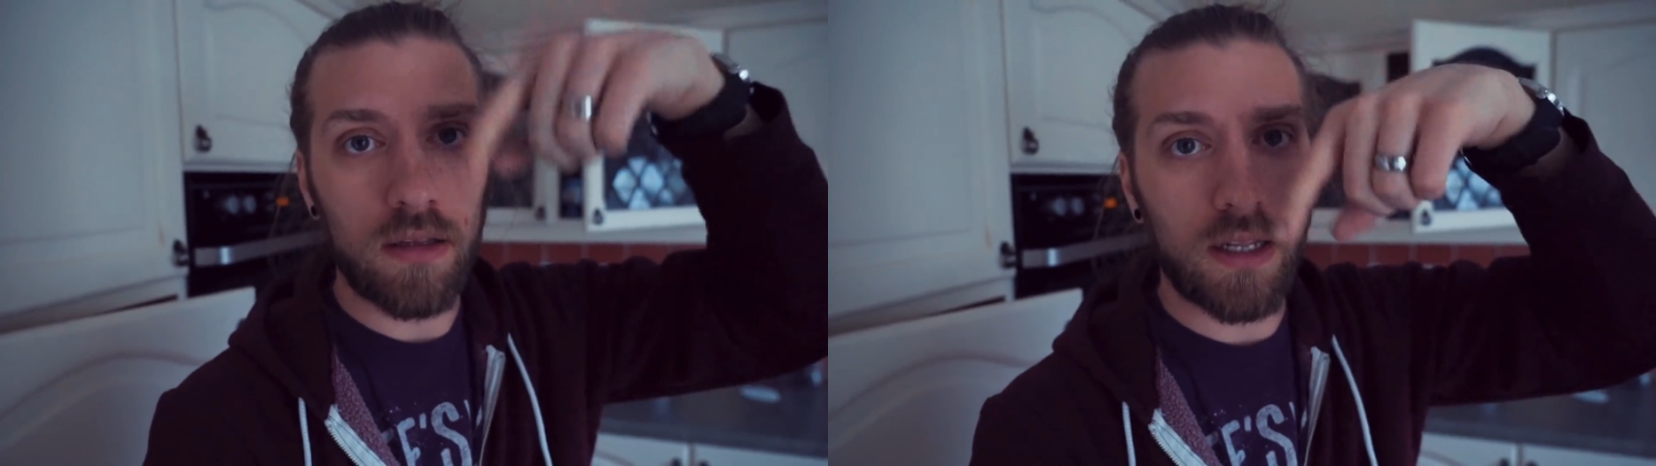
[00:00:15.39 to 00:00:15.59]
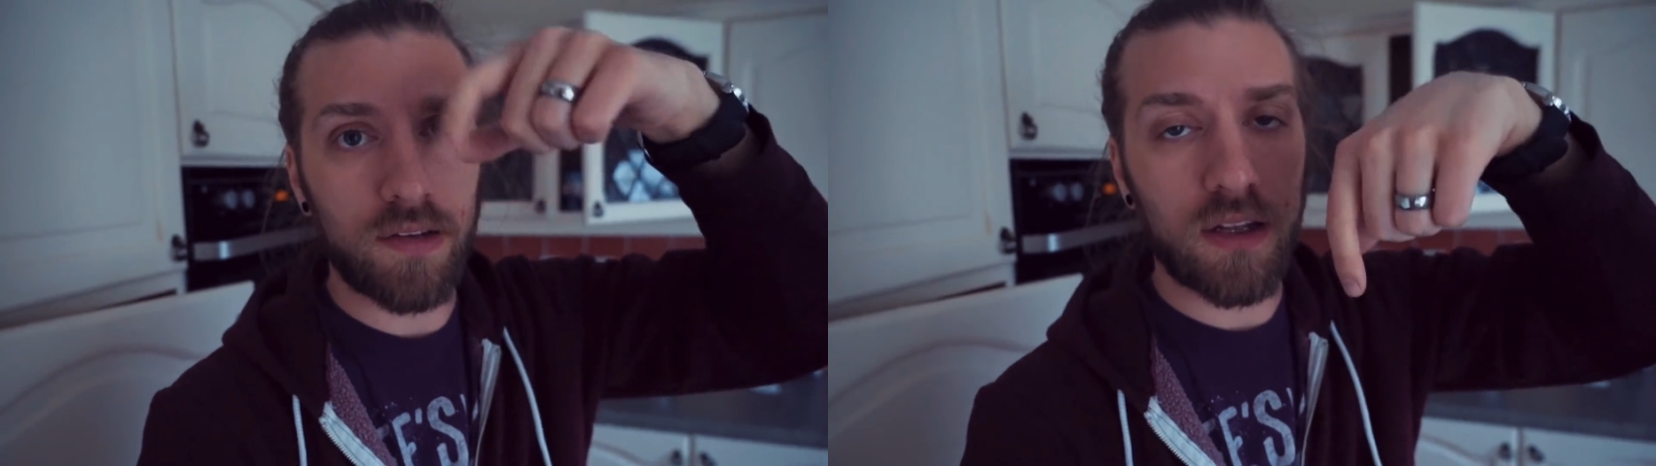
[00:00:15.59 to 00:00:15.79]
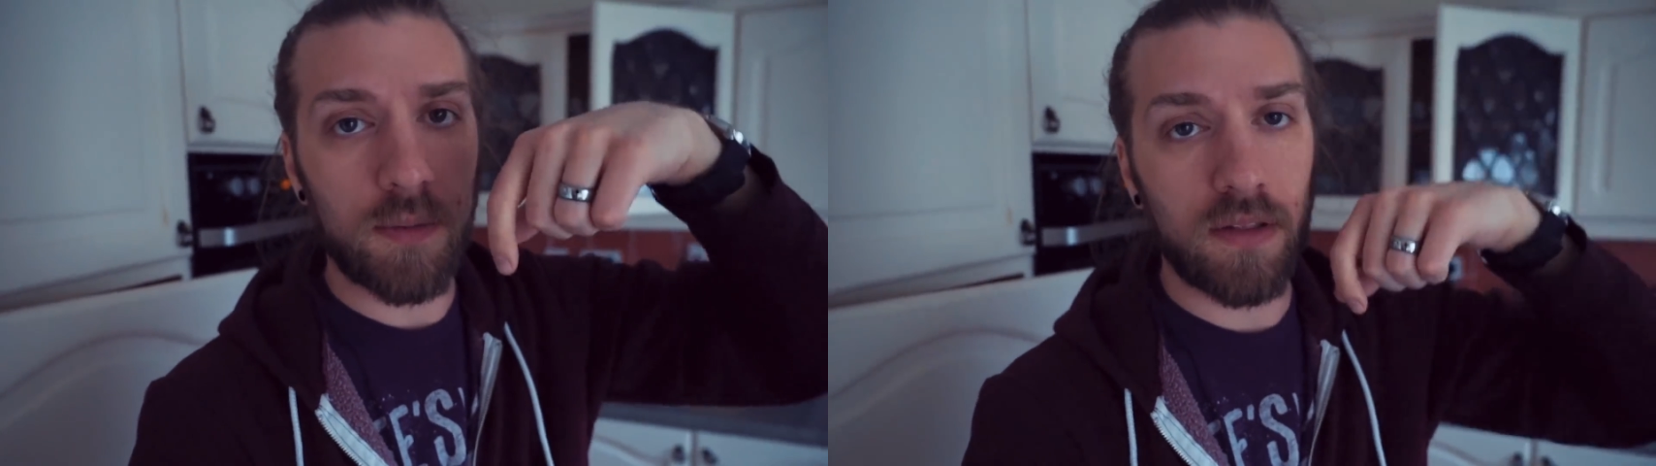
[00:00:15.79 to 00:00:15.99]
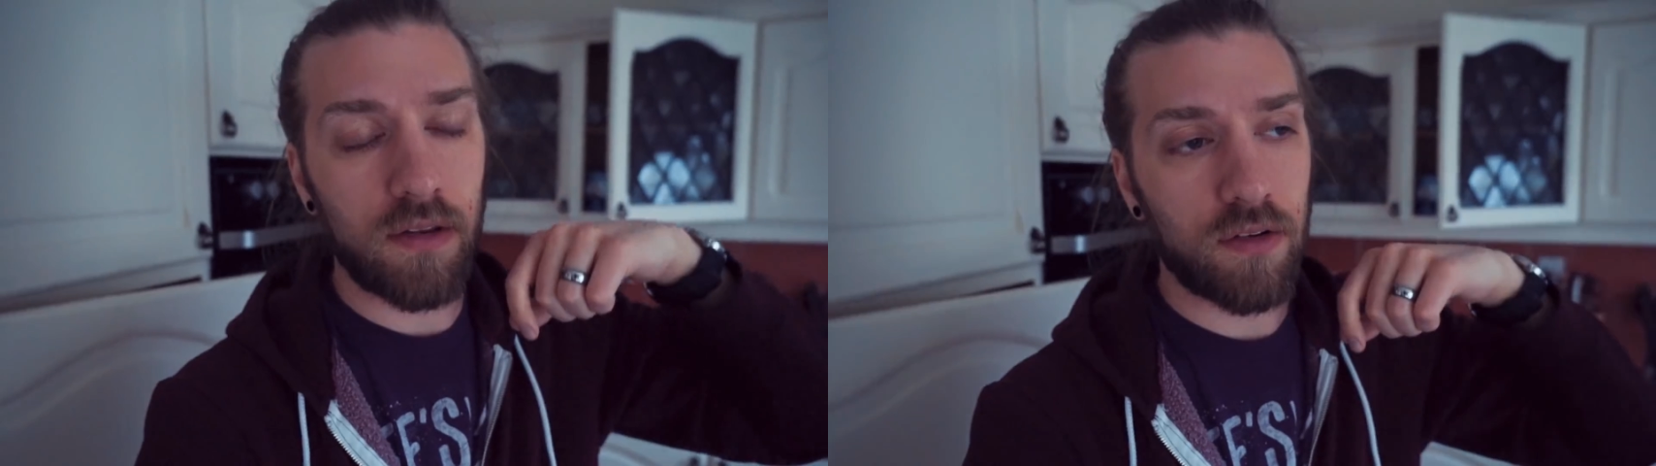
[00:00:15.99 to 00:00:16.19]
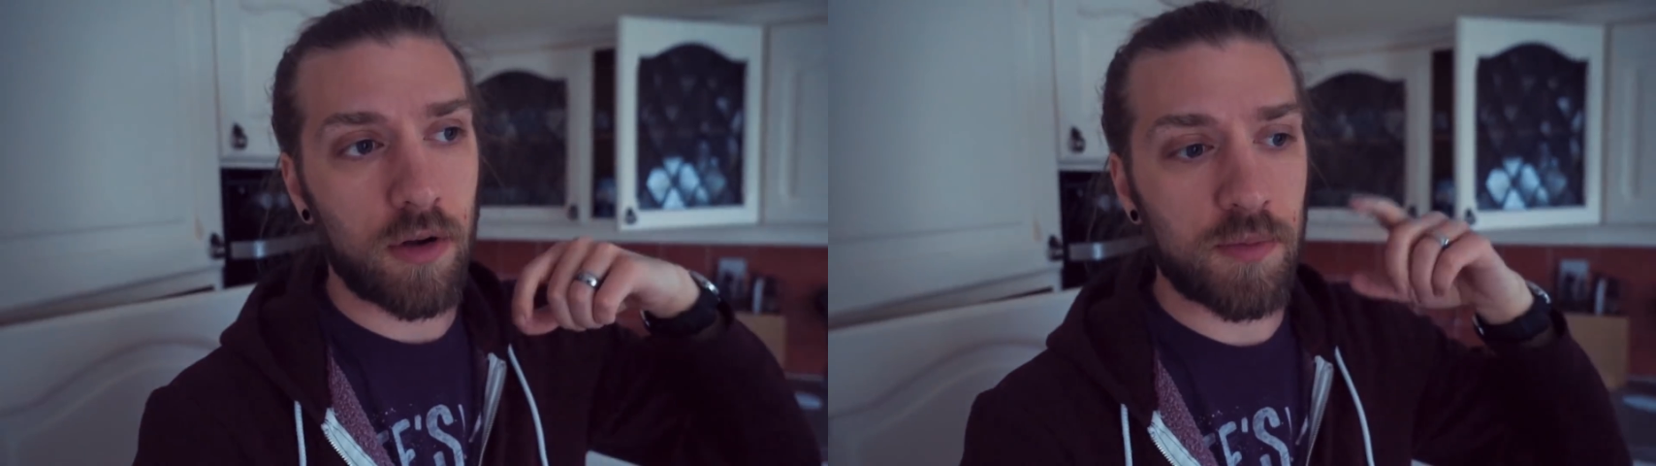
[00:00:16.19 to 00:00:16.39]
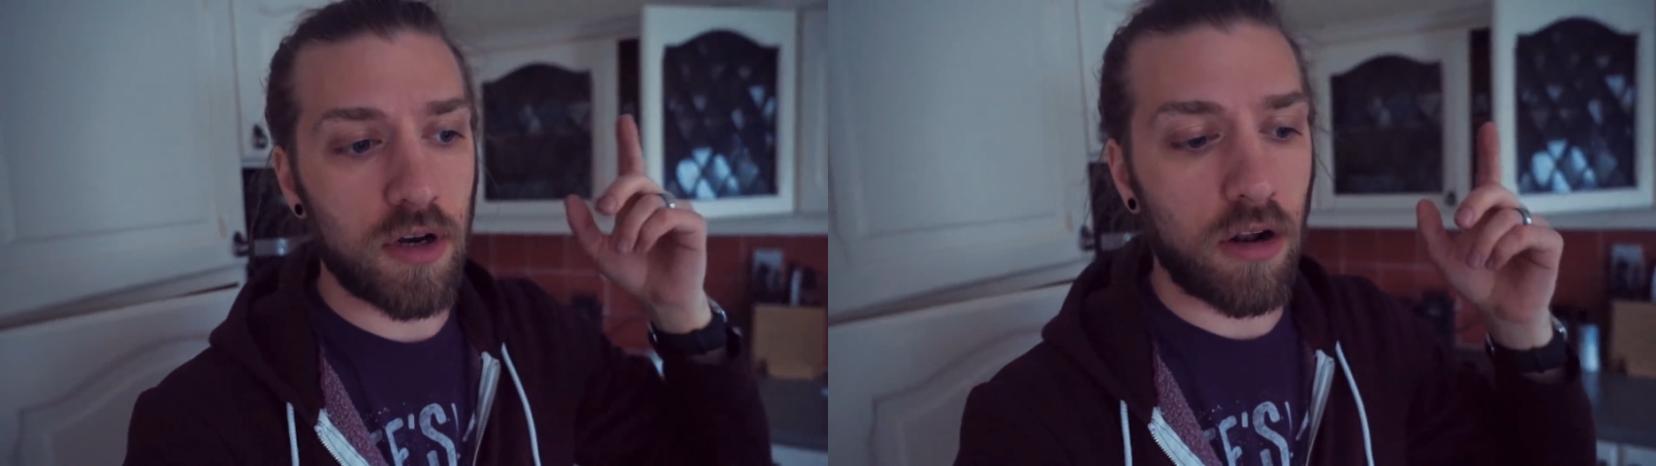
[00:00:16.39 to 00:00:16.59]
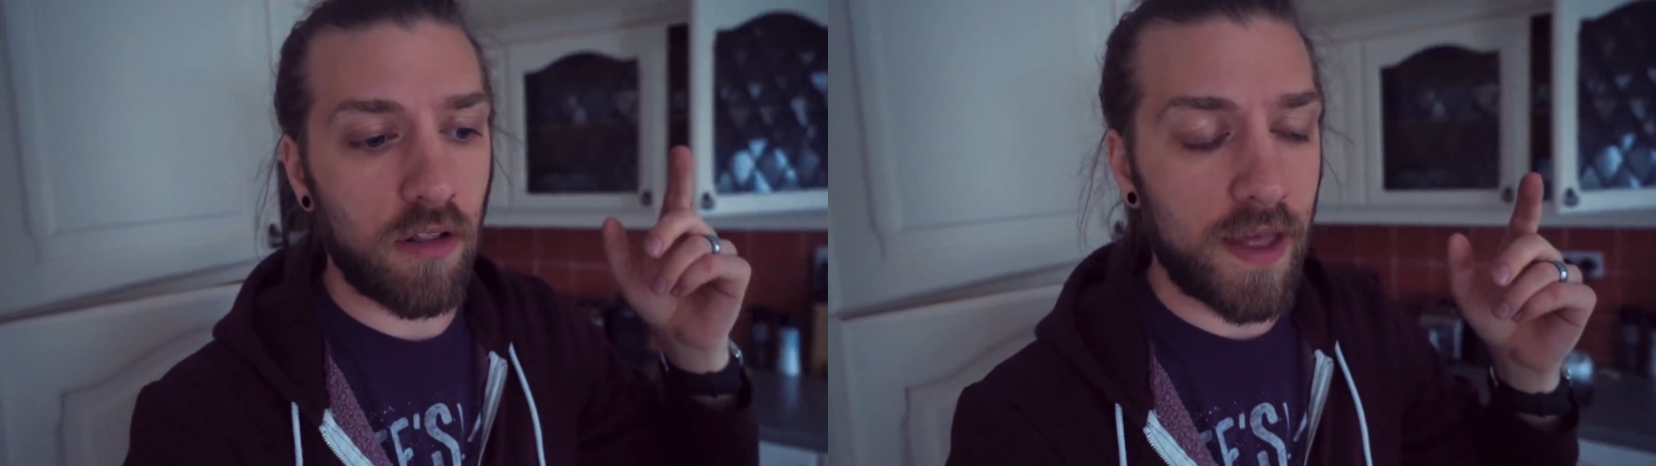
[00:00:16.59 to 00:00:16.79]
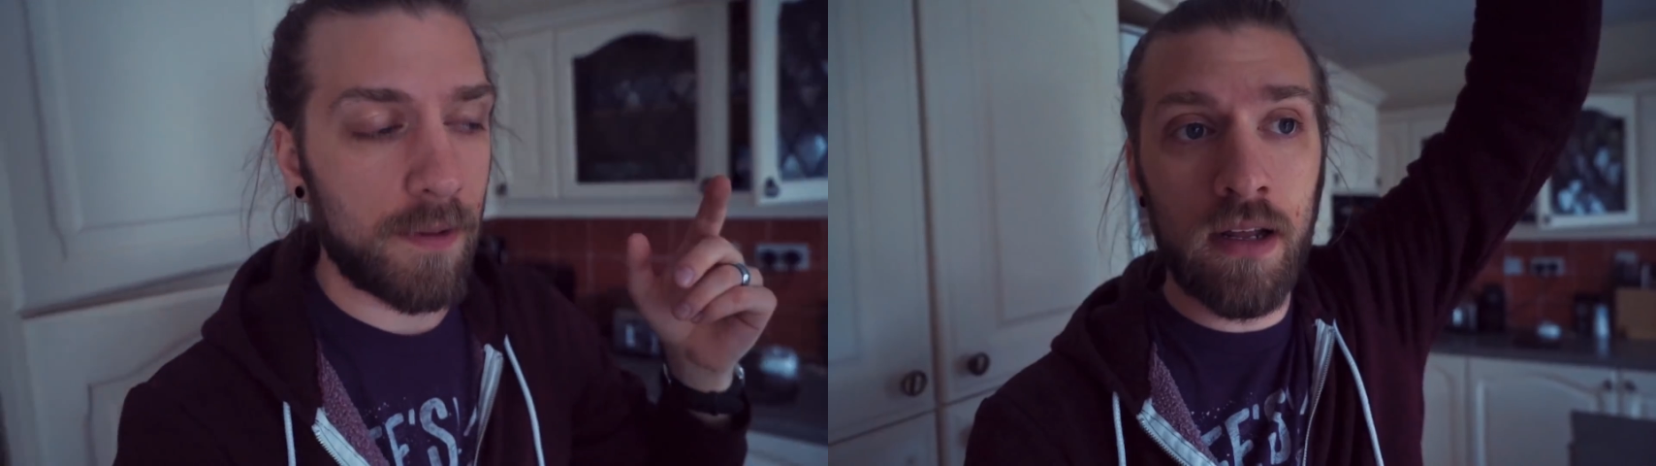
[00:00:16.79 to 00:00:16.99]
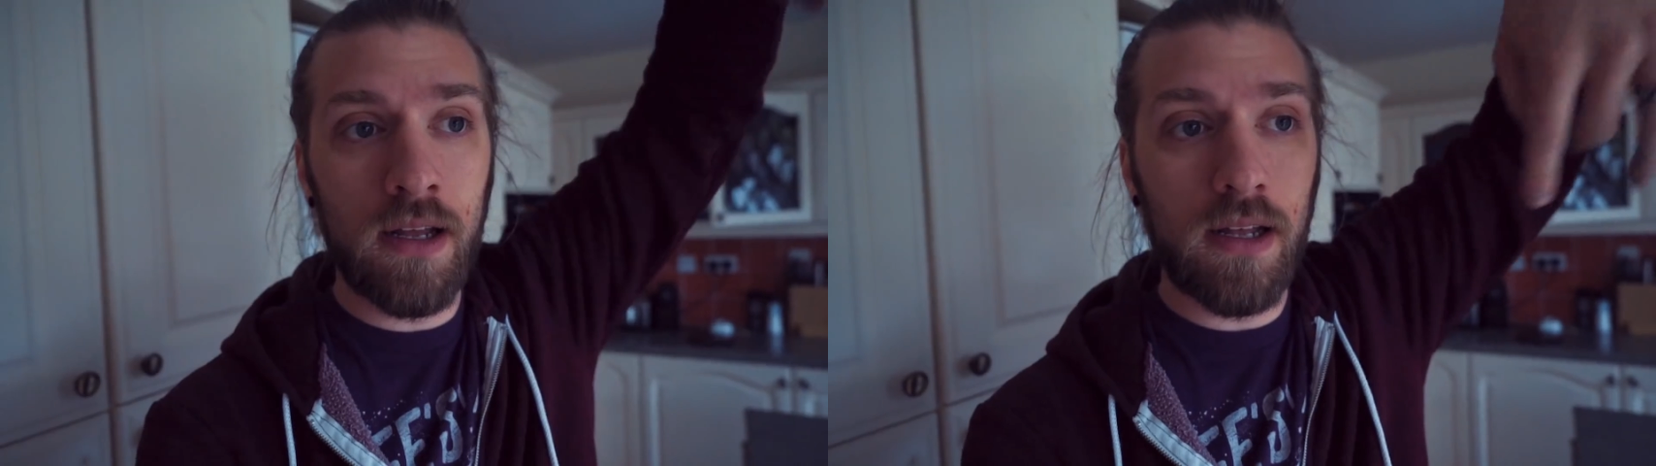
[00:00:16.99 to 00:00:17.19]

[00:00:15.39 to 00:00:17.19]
link's going to be in the description and all of that.